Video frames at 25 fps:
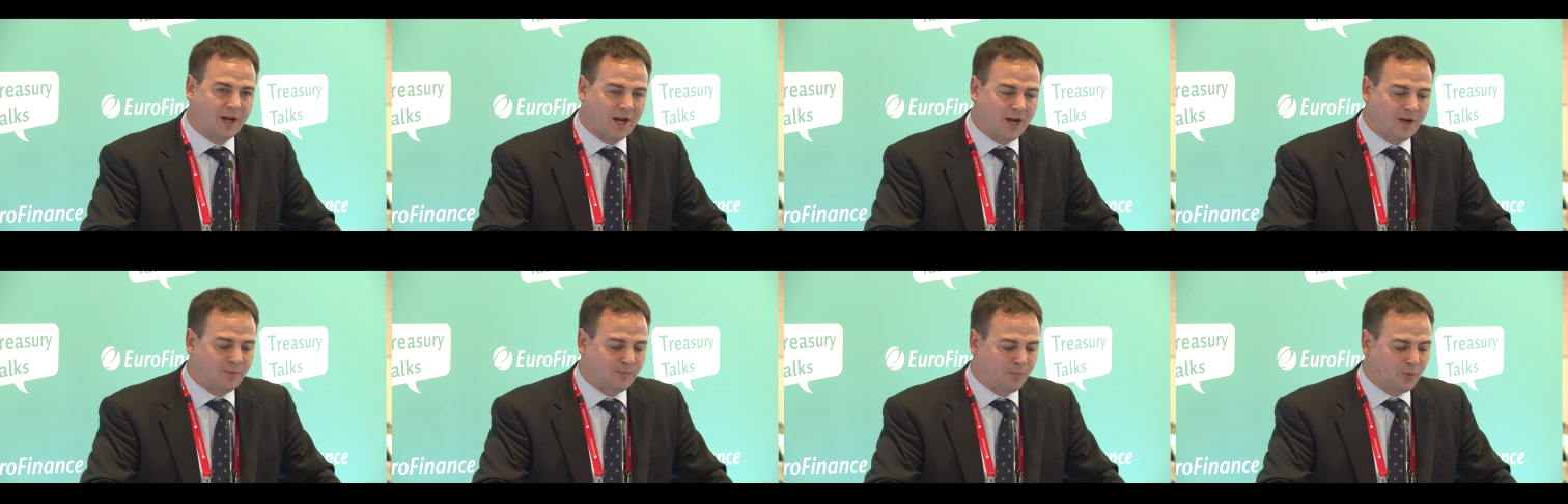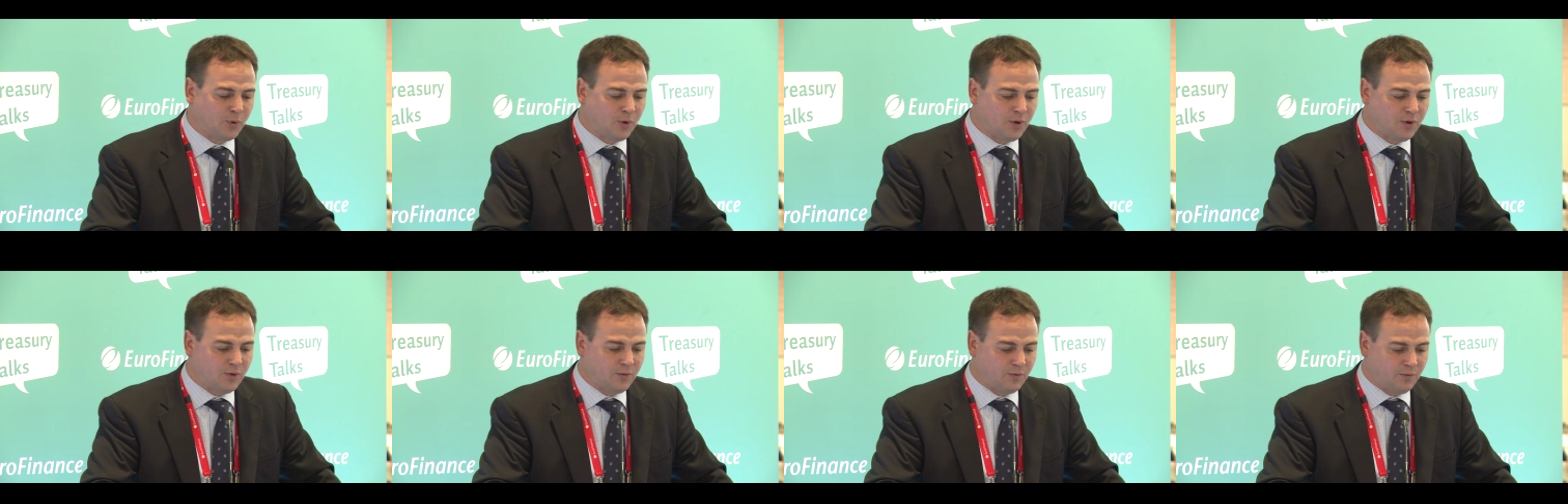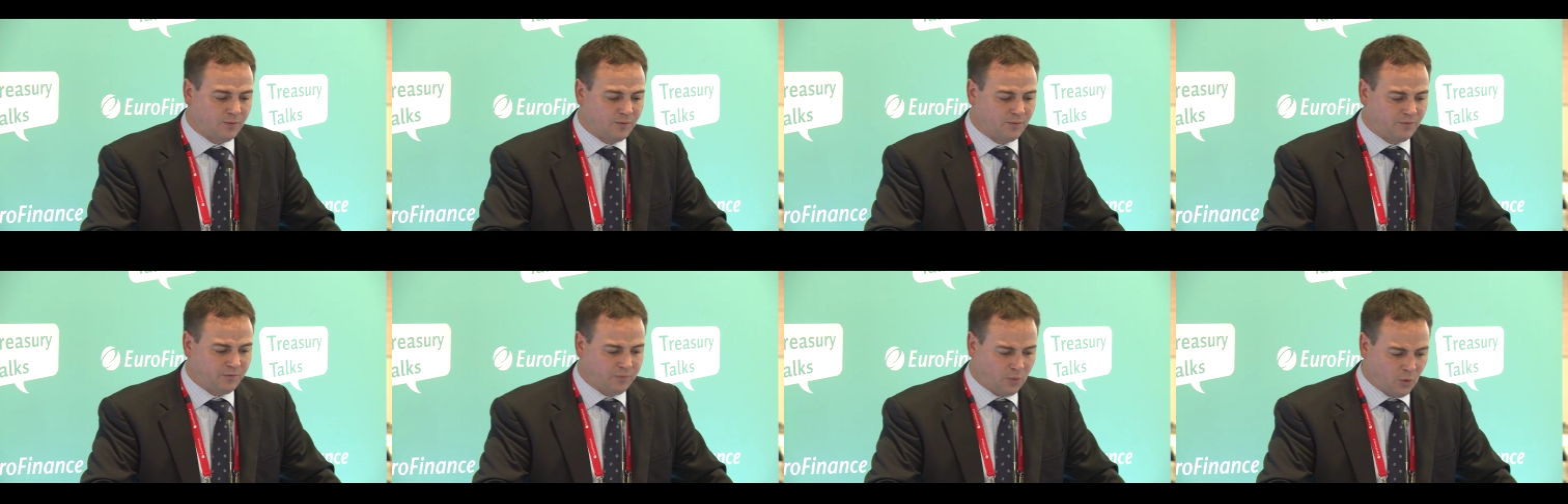April
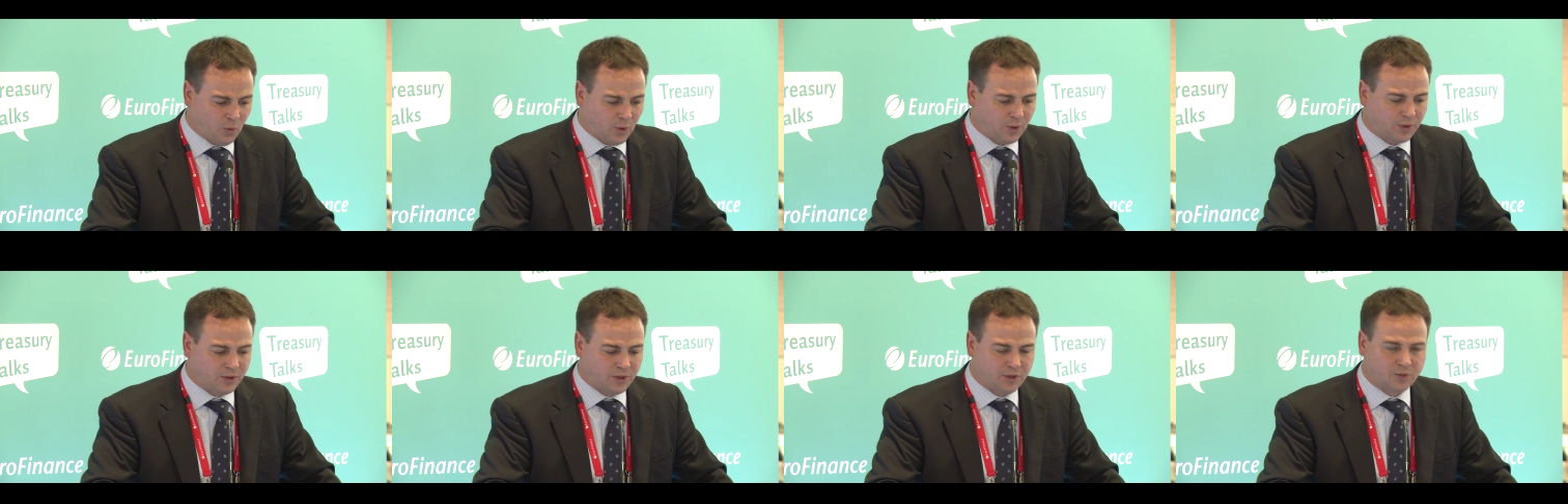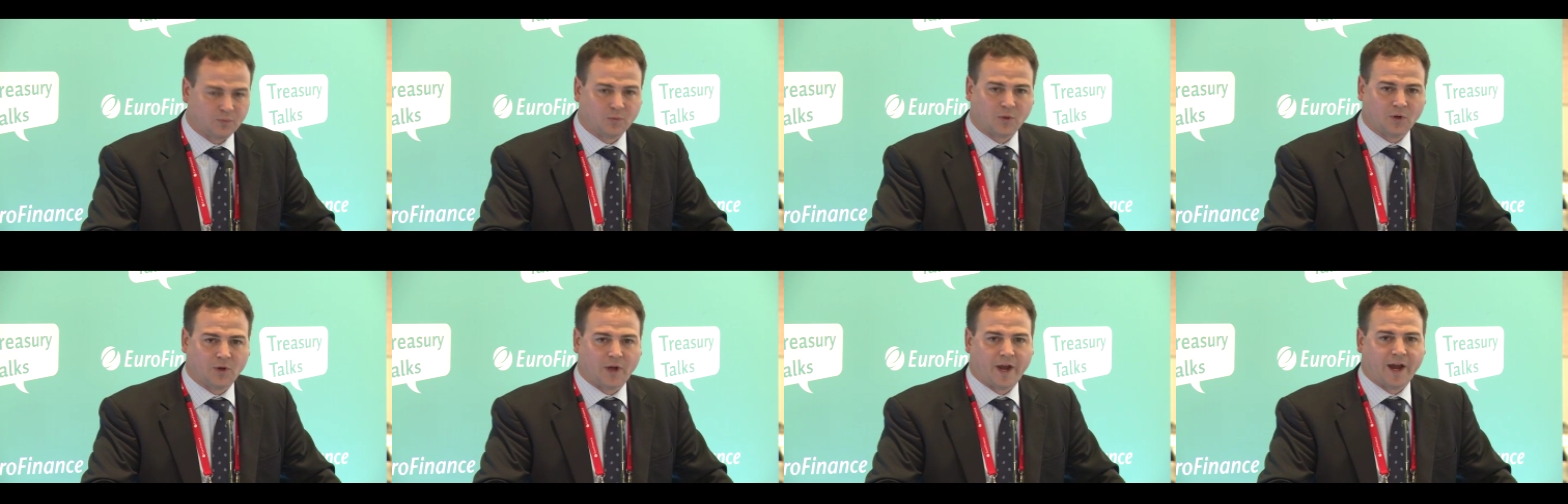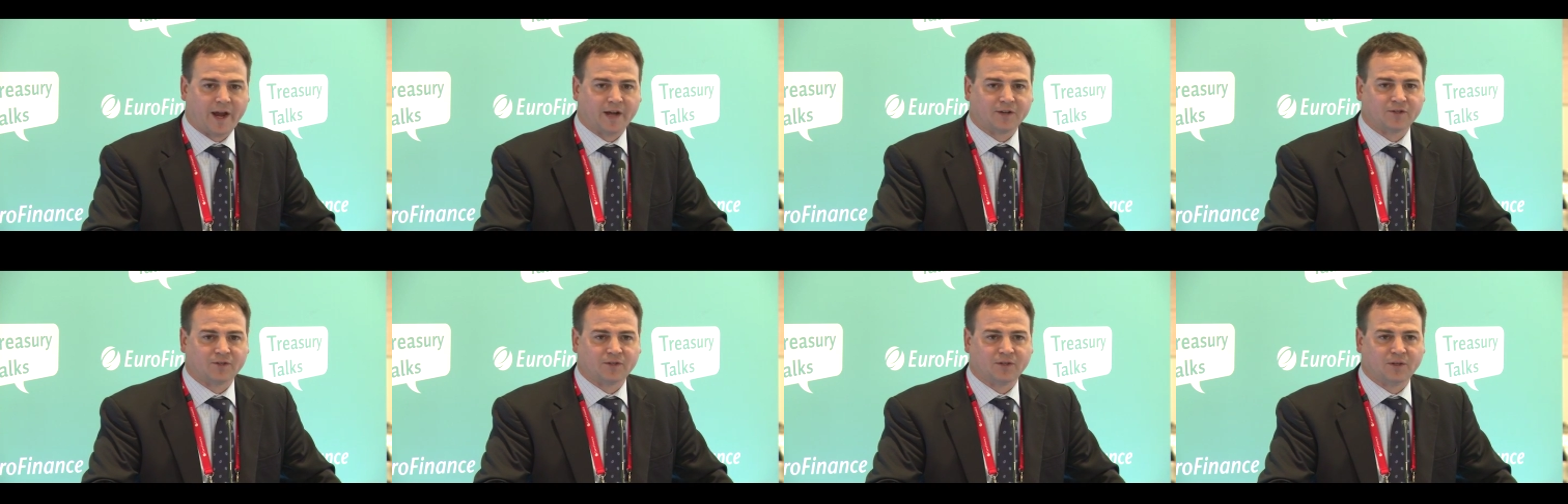4th will
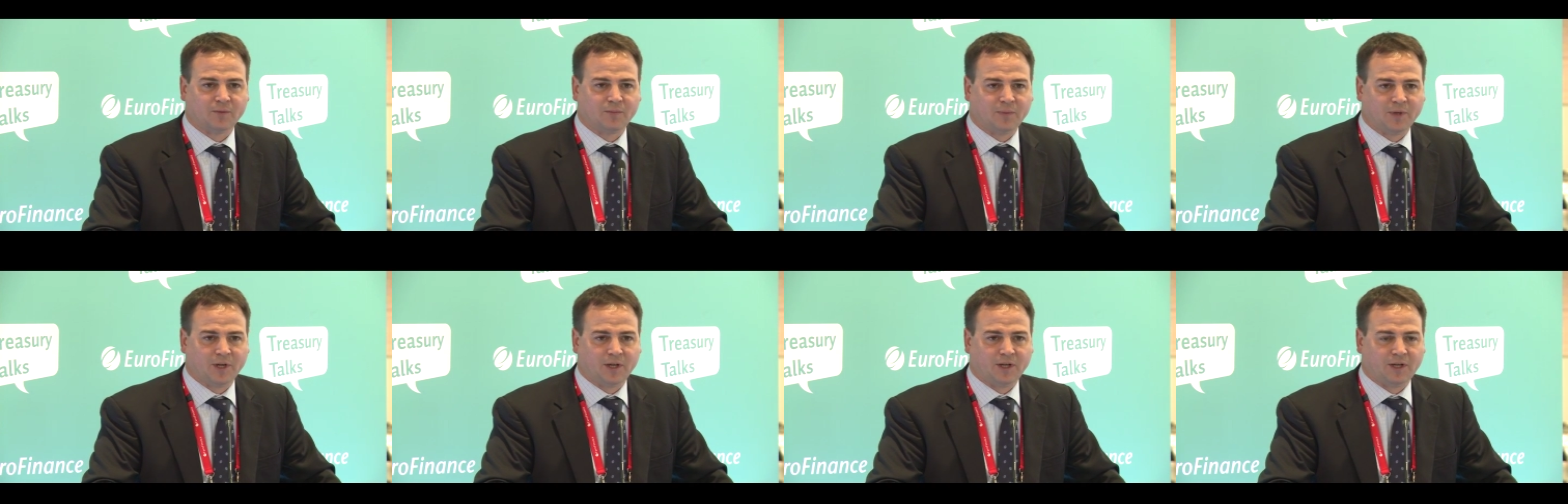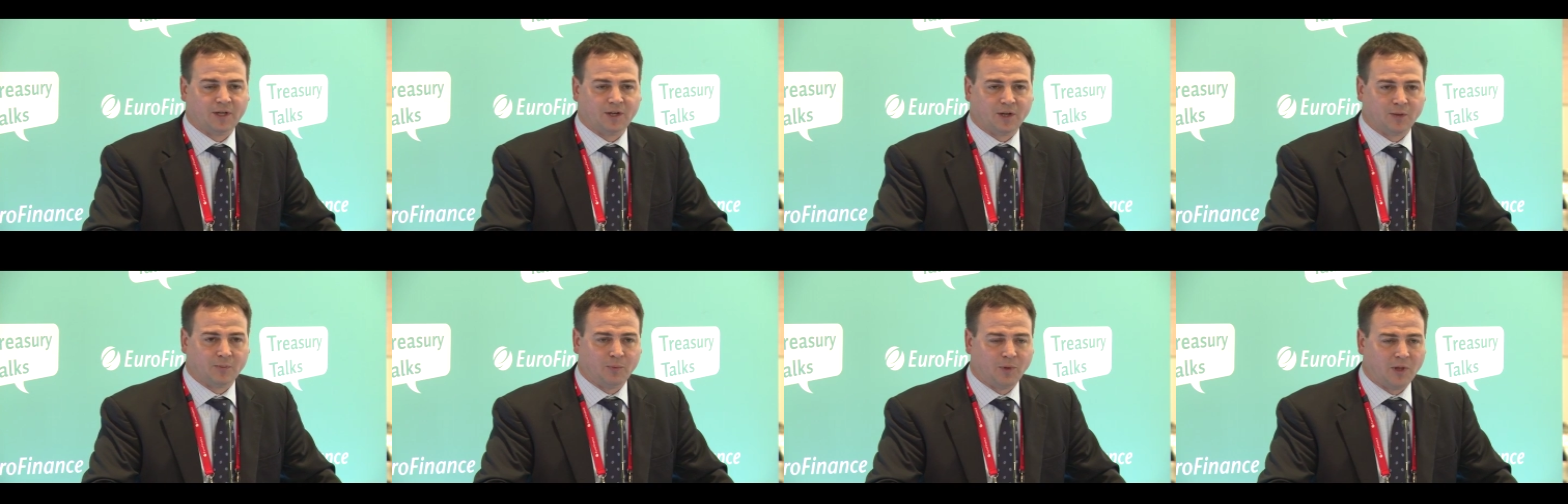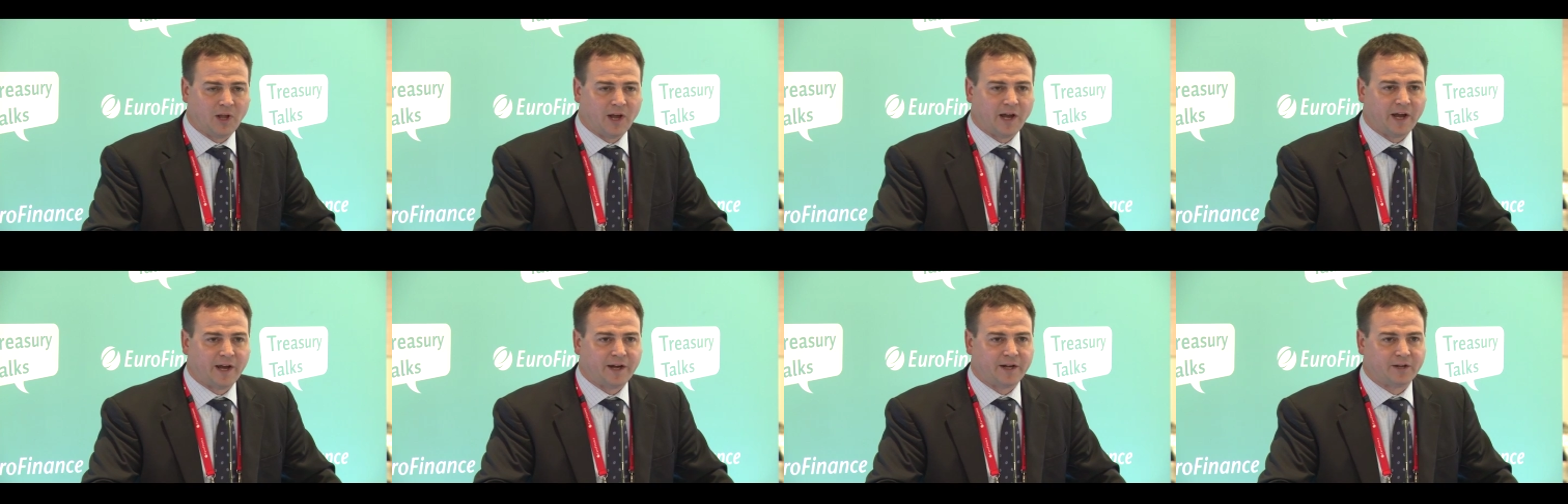actually be
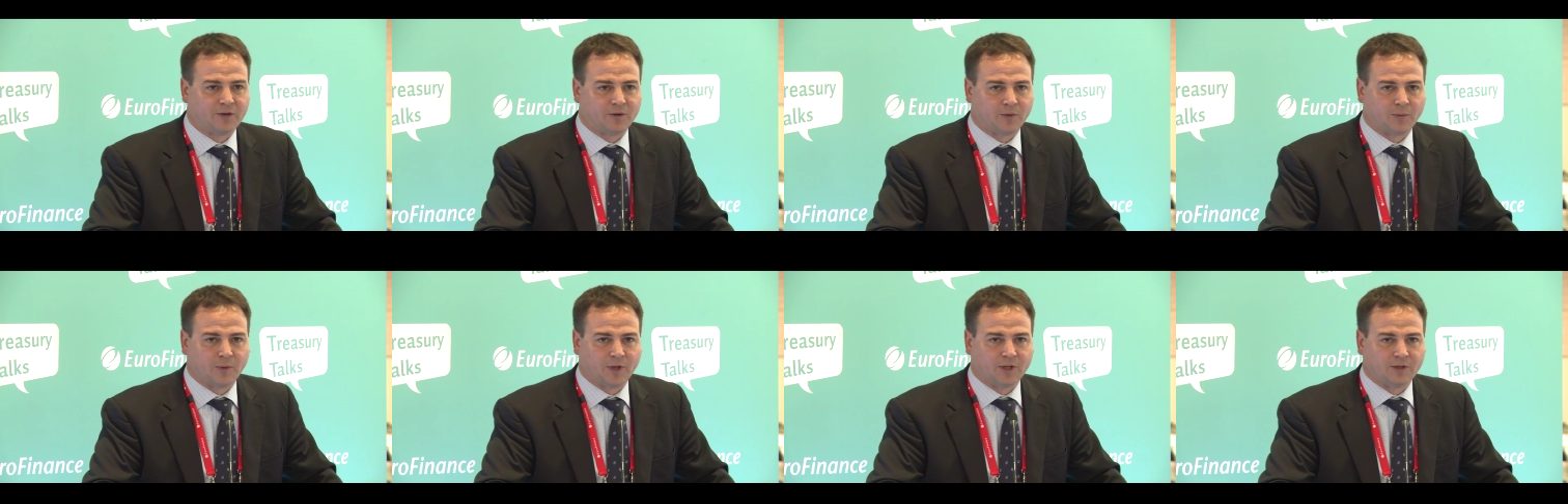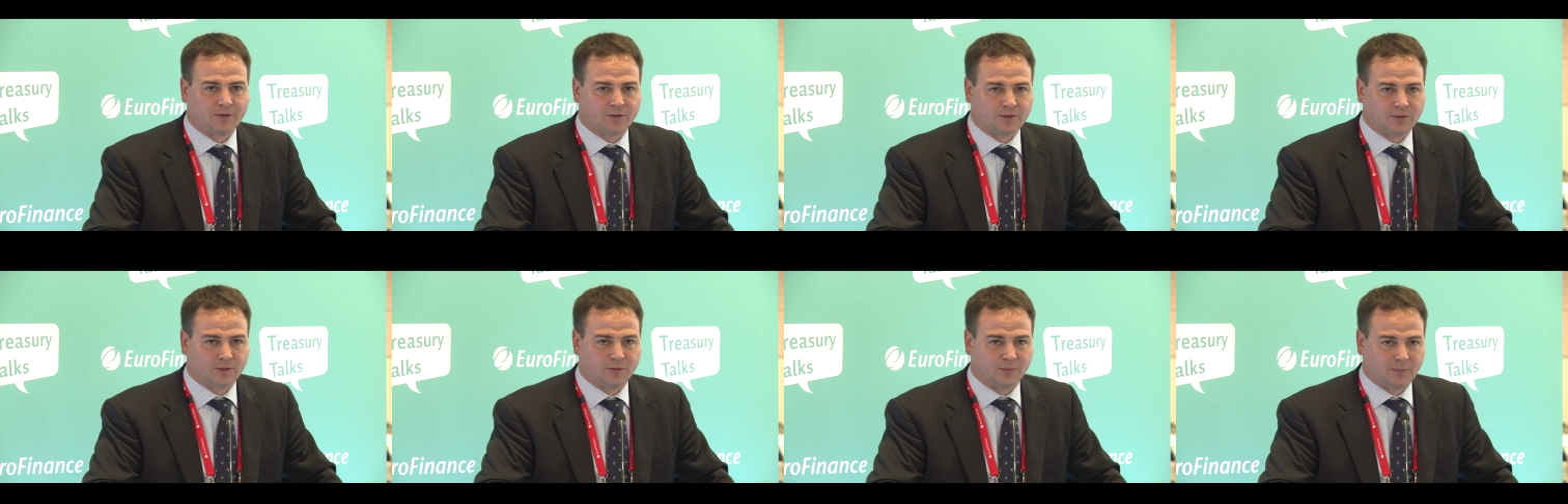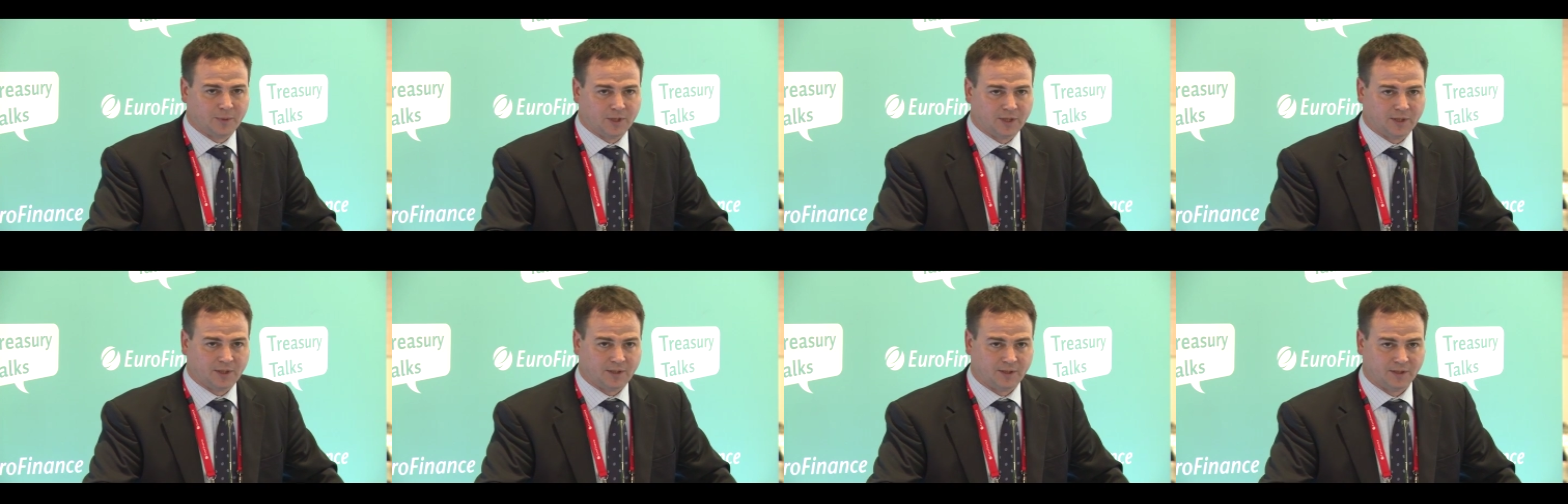applied or whether there'll
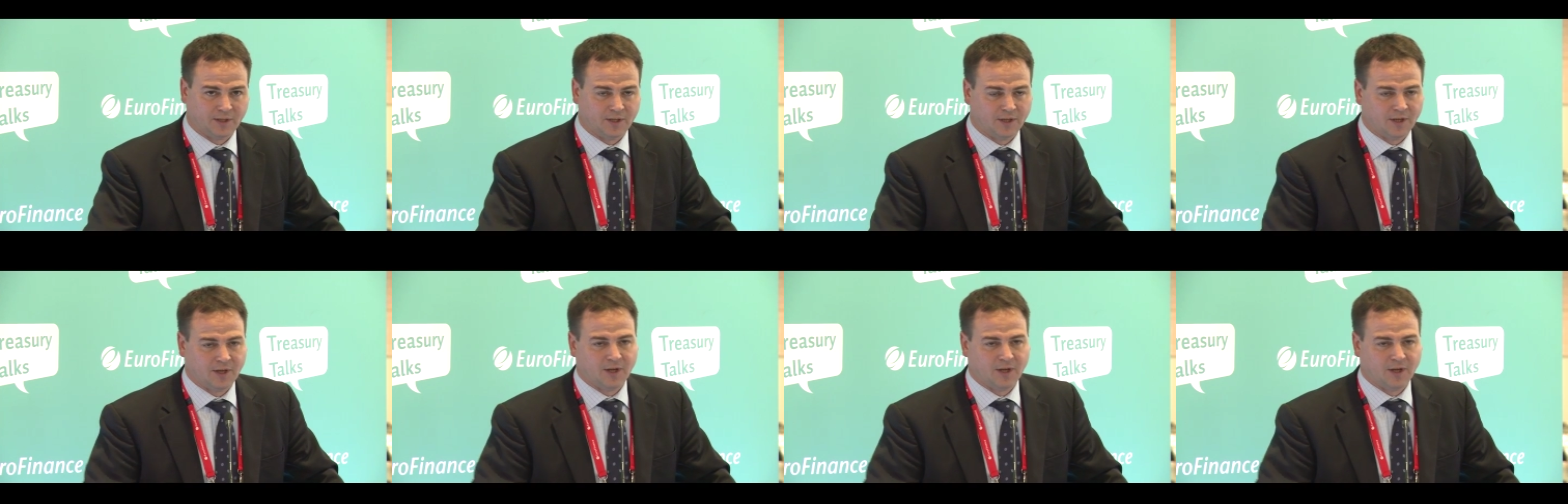be